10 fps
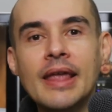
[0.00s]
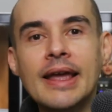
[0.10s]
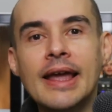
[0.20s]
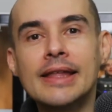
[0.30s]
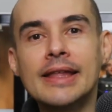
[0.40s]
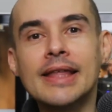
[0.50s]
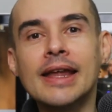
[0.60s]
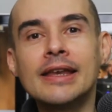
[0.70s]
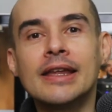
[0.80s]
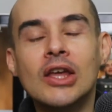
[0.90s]
And
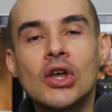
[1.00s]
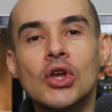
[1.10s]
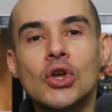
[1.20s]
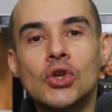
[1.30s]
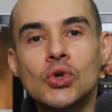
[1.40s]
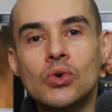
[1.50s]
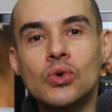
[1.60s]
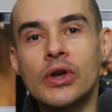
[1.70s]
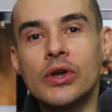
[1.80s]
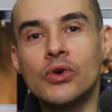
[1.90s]
then you're
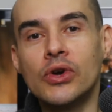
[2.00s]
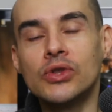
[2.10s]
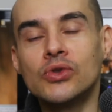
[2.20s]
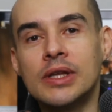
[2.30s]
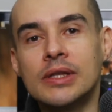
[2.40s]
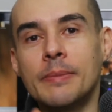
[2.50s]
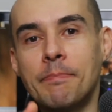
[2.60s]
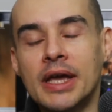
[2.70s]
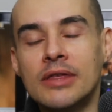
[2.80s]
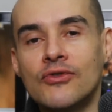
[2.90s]
going to get
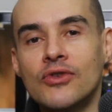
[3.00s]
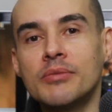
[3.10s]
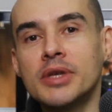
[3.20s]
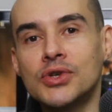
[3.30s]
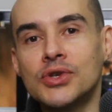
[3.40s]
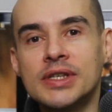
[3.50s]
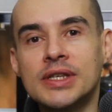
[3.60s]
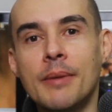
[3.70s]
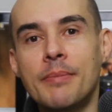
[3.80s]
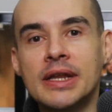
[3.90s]
paid from the insurance
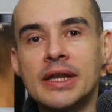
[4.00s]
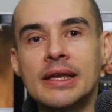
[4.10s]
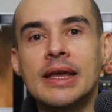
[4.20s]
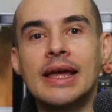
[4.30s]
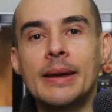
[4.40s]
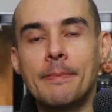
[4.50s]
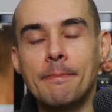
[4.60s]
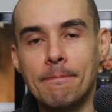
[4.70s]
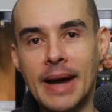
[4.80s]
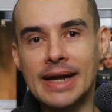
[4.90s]
company
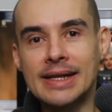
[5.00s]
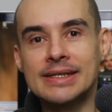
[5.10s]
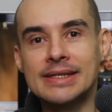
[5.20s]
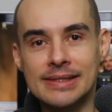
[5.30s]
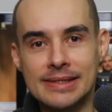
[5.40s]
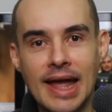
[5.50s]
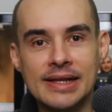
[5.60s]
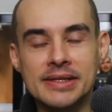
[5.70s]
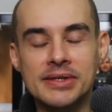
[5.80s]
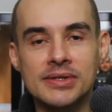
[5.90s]
minus
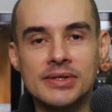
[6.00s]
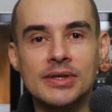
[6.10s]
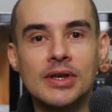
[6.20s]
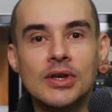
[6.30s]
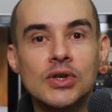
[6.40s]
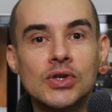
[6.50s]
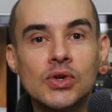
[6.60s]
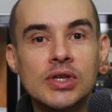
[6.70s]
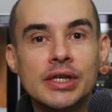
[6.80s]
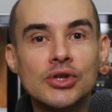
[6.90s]
taxes. So
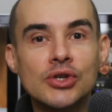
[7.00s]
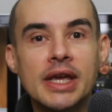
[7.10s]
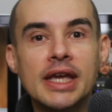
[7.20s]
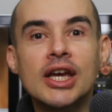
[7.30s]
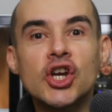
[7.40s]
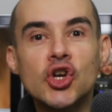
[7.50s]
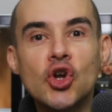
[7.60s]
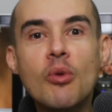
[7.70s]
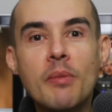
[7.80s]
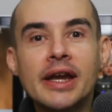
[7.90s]
essentially you make
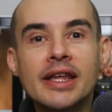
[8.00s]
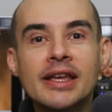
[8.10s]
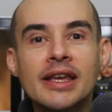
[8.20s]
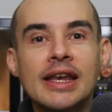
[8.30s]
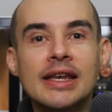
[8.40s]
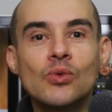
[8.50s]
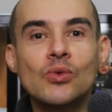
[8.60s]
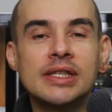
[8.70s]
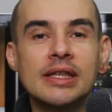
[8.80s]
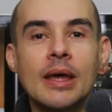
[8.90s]
no money and
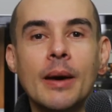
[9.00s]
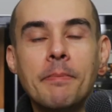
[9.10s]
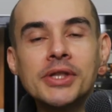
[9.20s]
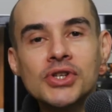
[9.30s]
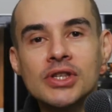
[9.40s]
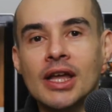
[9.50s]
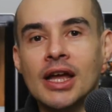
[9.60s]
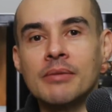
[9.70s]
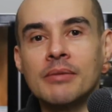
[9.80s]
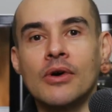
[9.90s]
wasted a bunch of
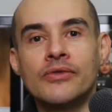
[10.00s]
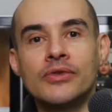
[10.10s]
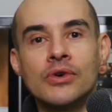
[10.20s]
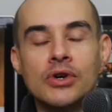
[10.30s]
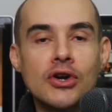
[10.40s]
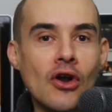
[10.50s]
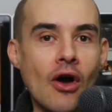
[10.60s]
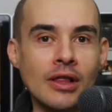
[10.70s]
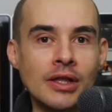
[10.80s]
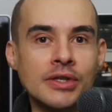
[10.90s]
time of your
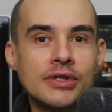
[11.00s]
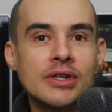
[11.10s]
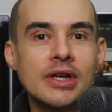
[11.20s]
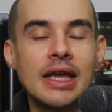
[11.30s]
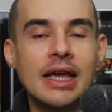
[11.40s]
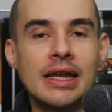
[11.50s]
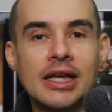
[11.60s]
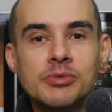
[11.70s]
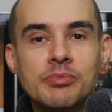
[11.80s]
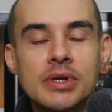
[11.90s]
knowledge and
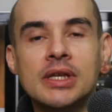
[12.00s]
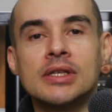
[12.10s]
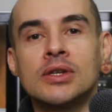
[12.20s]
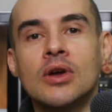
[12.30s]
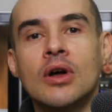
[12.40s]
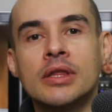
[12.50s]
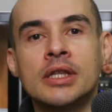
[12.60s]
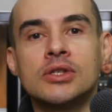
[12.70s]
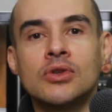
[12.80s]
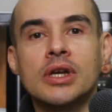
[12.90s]
expertise and all
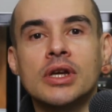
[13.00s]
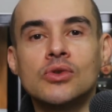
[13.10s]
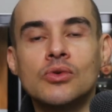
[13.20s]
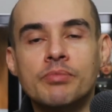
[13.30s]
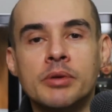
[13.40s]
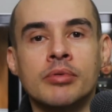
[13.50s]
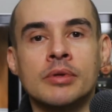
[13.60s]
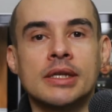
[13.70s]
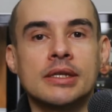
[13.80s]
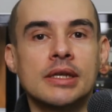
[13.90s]
that talking to people.
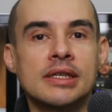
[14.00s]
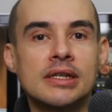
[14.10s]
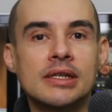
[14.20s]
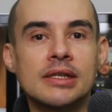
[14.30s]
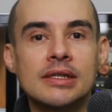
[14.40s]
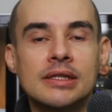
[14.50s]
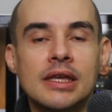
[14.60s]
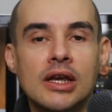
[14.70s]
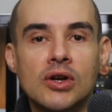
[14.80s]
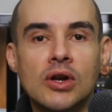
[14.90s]
That's essentially the
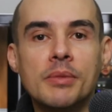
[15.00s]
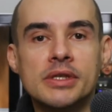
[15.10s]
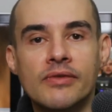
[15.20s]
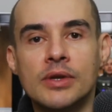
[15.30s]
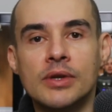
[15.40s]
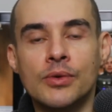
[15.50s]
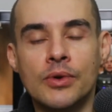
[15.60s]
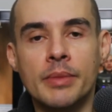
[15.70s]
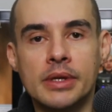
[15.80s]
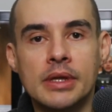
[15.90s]
economics of it
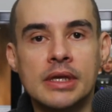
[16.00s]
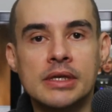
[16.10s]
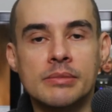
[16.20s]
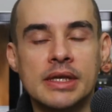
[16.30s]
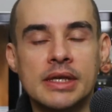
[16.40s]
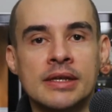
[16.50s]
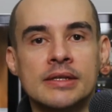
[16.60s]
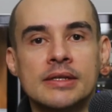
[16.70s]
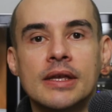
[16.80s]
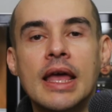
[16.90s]
doesn't make
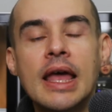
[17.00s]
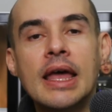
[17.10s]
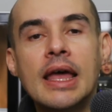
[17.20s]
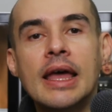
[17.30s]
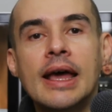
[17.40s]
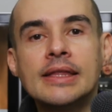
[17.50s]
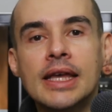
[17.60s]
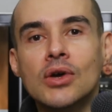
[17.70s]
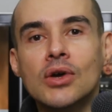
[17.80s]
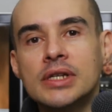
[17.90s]
sense. And
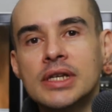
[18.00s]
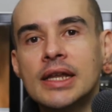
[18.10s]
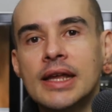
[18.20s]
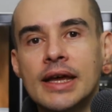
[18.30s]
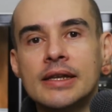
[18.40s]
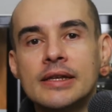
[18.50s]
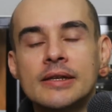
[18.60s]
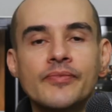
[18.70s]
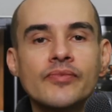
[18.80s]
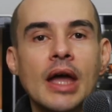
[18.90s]
then on the other
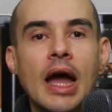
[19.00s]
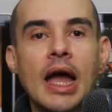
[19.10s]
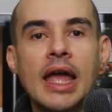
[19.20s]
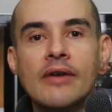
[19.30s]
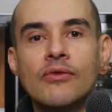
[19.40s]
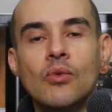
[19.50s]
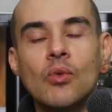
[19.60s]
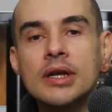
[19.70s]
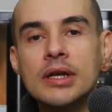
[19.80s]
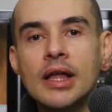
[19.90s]
hand, I have
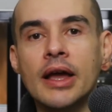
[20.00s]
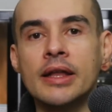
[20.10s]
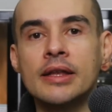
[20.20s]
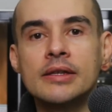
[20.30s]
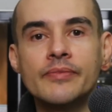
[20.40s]
one client.